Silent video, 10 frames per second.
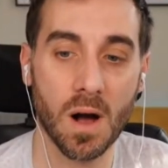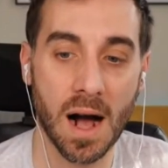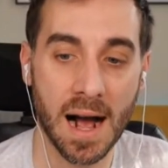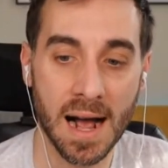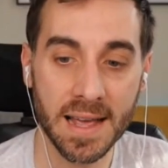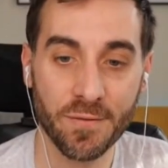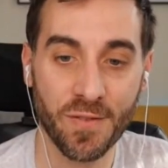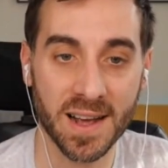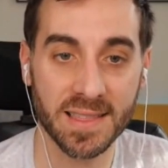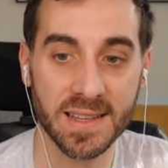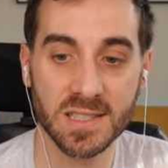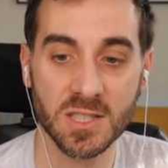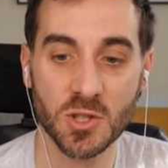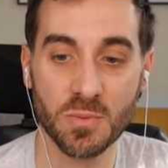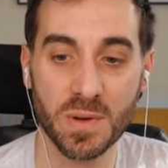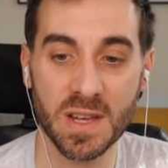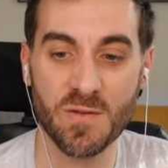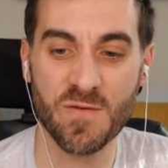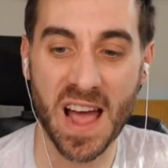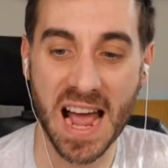I find this to be
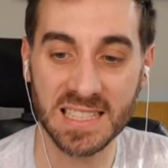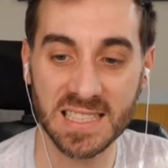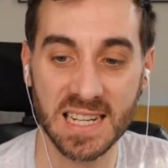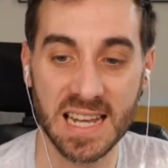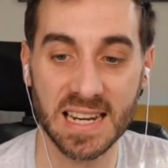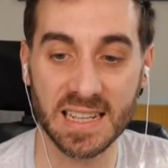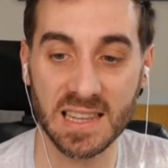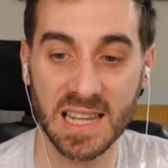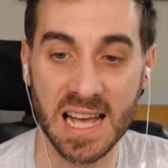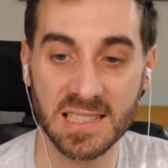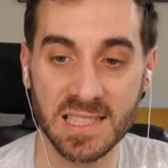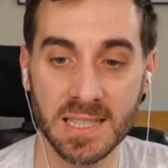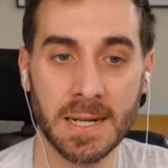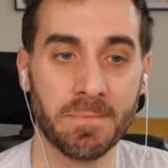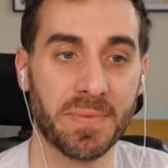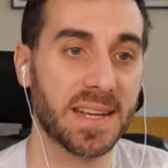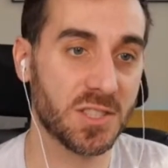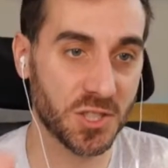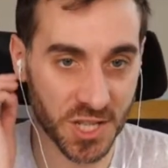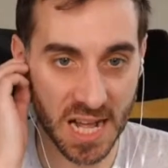fascinating. Less
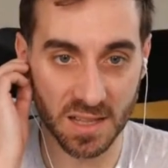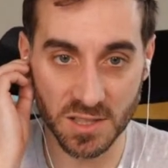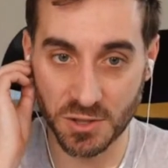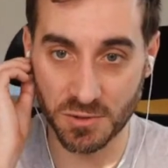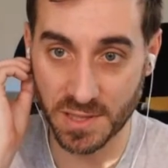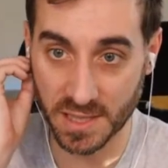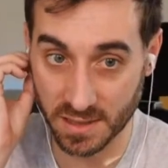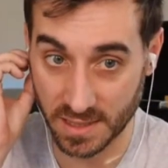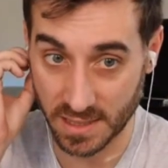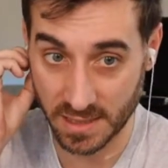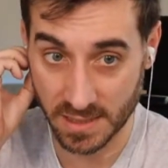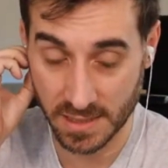and challenge utility.